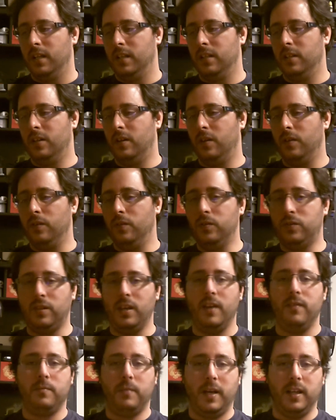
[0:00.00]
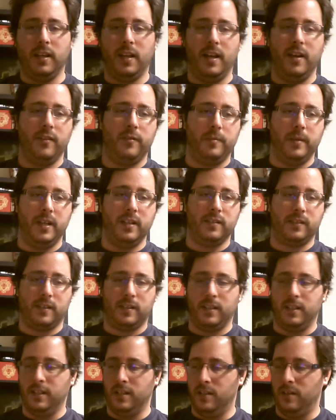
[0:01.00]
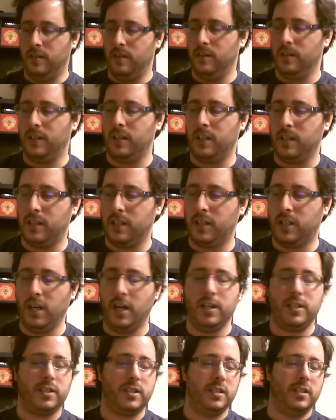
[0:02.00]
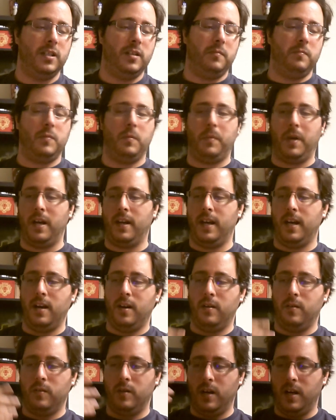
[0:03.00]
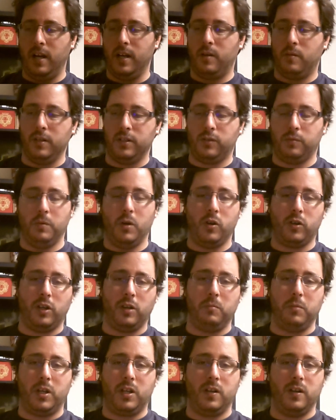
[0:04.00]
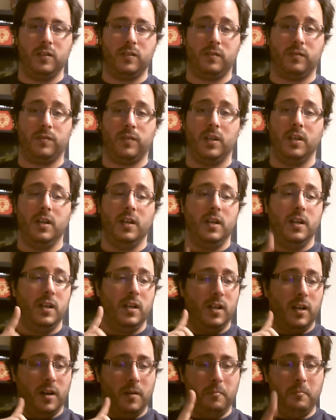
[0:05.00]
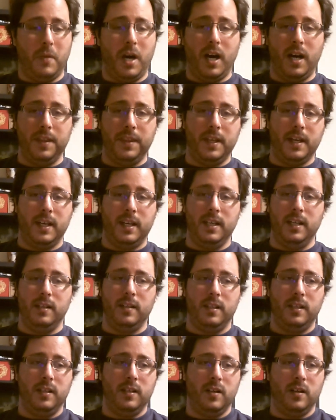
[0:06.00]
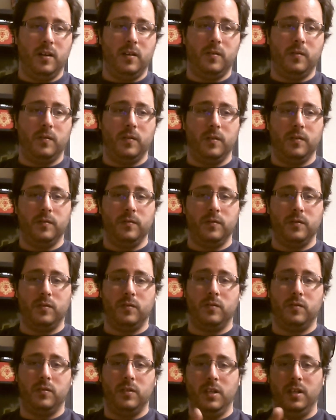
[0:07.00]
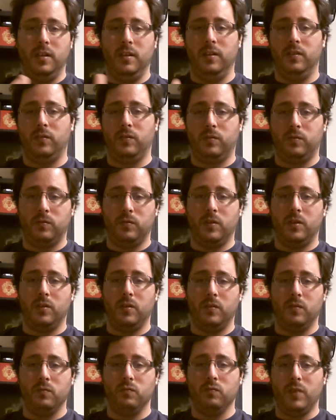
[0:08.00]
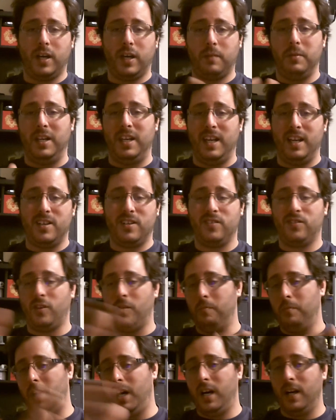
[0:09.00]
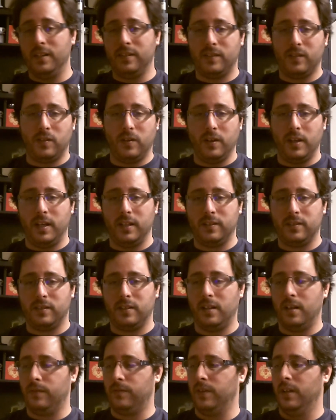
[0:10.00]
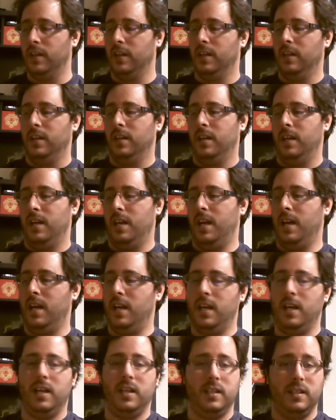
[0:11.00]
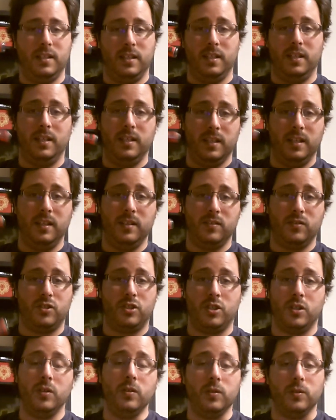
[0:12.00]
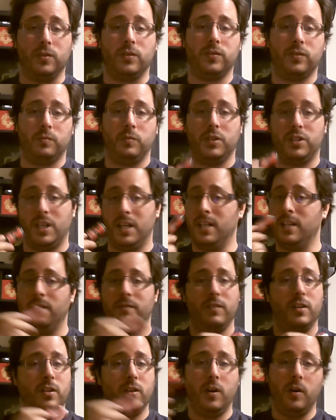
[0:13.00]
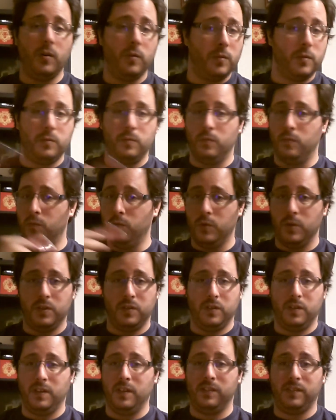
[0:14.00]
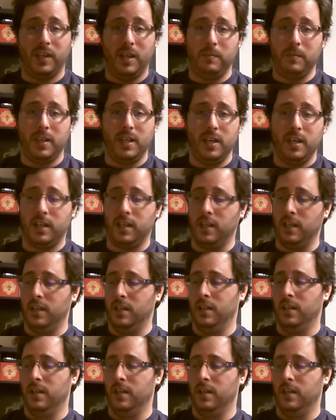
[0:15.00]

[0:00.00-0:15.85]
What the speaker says: you saved my life." Basically, I gushed to him about how I quit smoking because of a mod that his recommendations on mods and all that stuff, and his juice, which I didn't even know was the same thing.